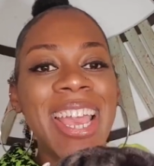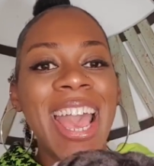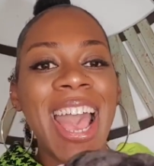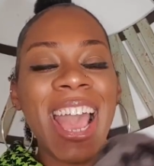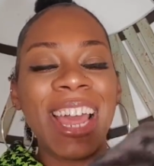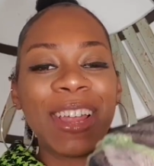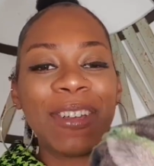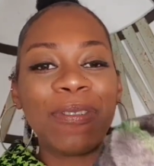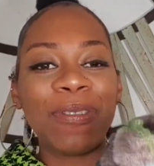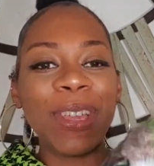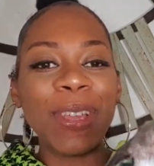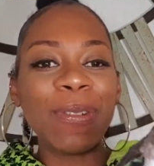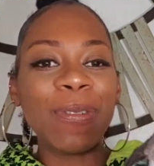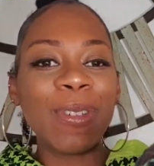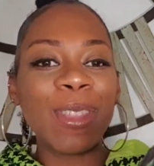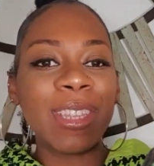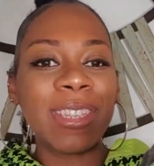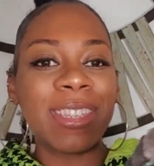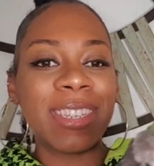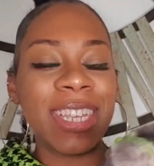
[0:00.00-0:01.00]
And I think for
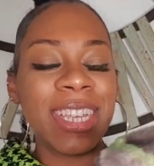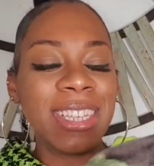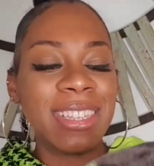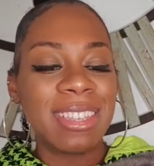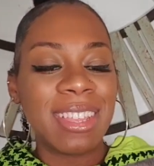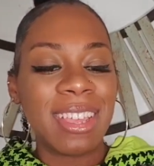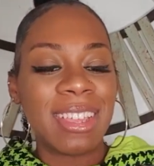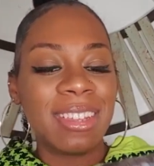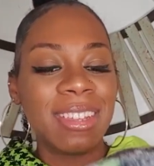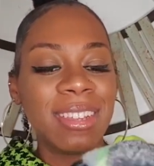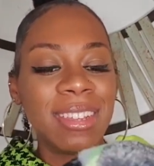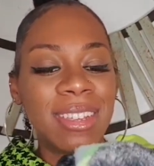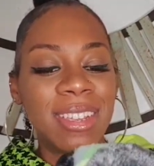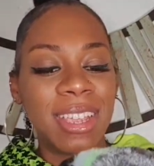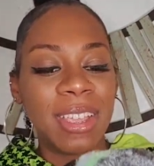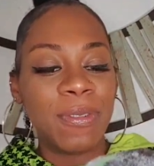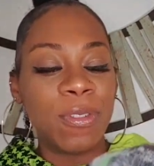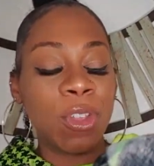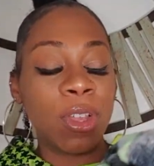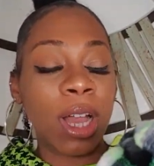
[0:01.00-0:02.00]
the season,
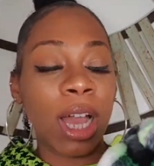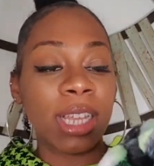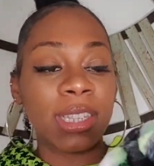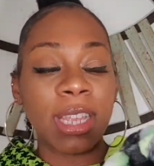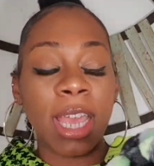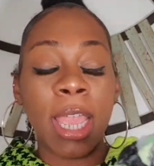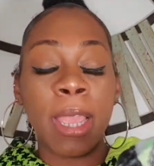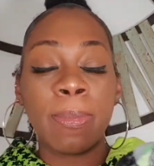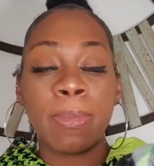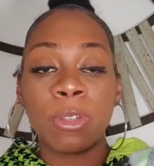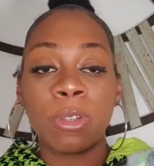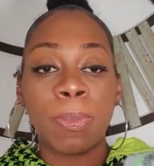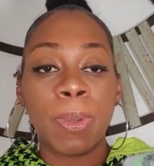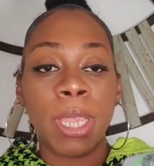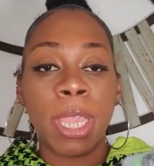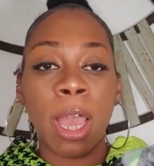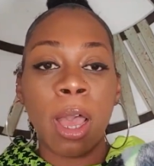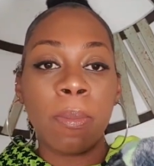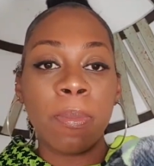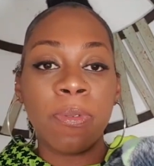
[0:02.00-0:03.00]
if you guys are able to pick it
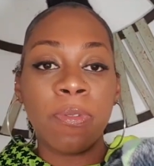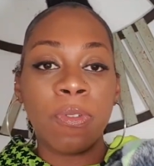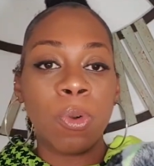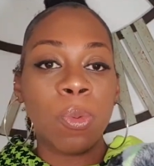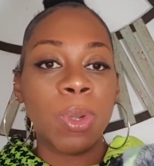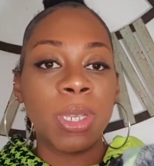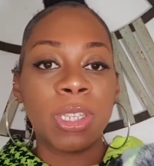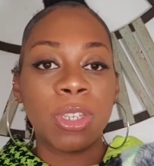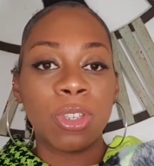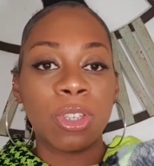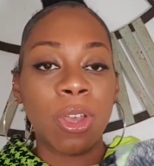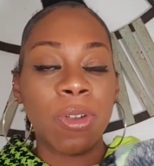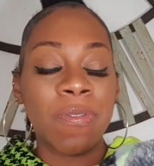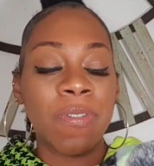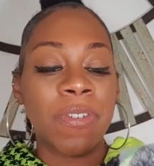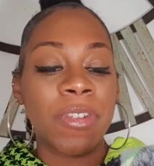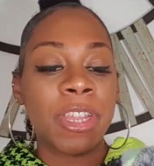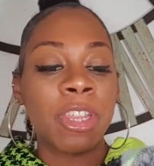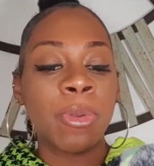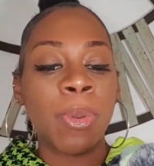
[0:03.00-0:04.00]
up before winter's over
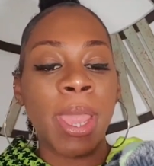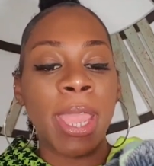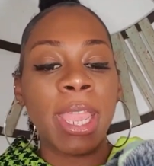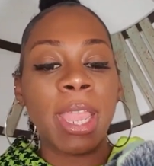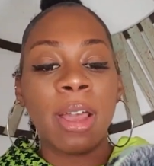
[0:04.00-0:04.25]
anyway, I